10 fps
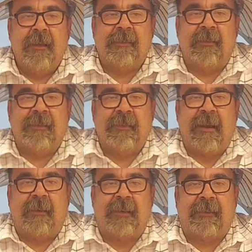So this is
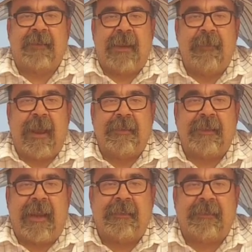Derek Duct Tape Man
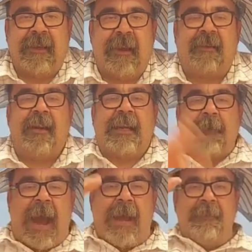saying, see you later.
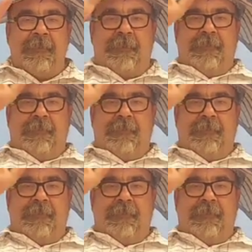Goodbye.